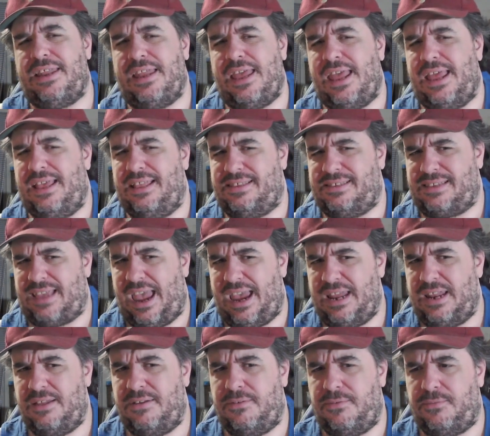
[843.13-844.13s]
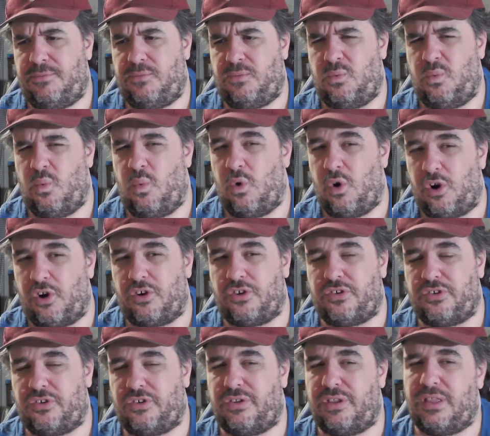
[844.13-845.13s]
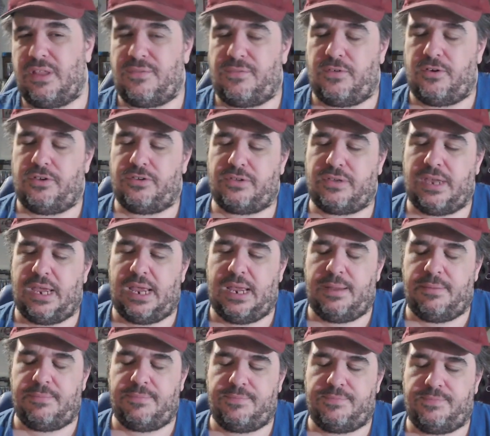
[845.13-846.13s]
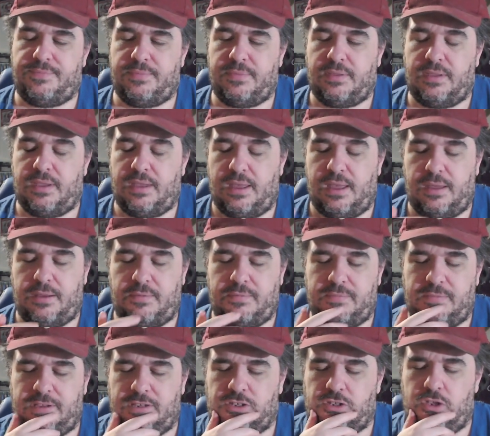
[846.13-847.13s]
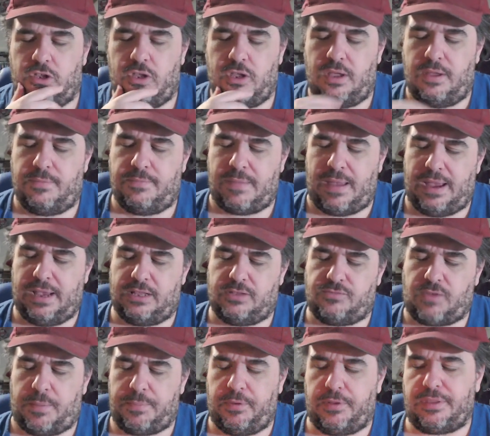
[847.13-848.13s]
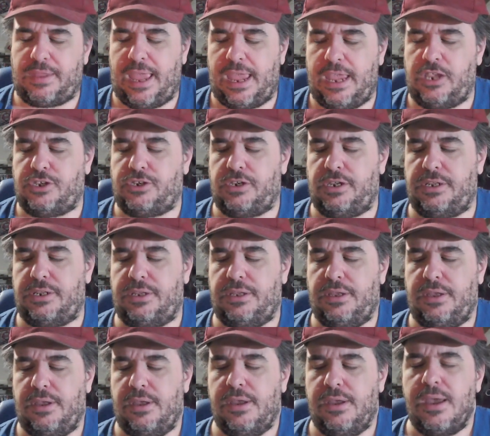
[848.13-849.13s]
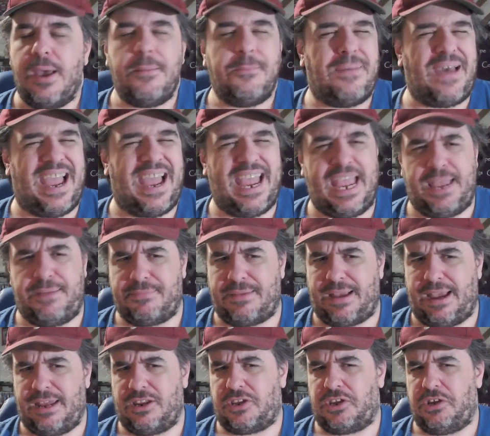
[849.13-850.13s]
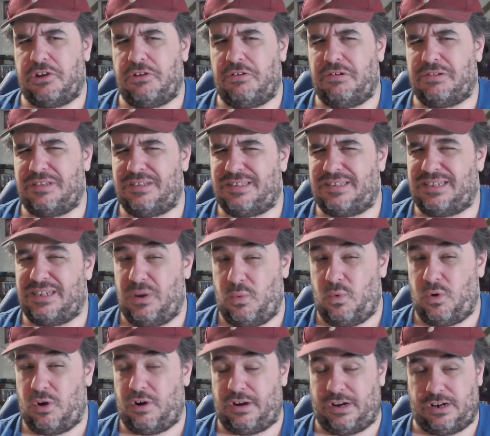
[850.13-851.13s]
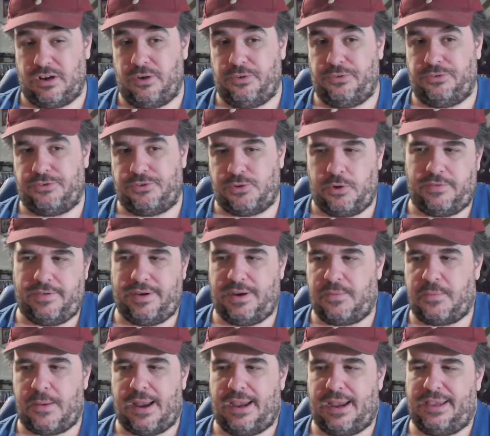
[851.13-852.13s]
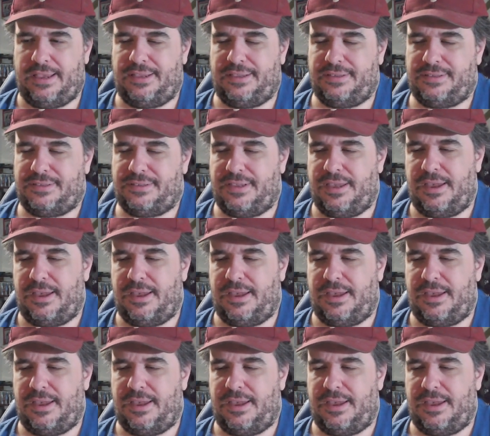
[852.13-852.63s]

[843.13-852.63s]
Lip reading: that it's kind of worse than the first game, just by its reputation. But I am kind of curious to see where it goes story wise.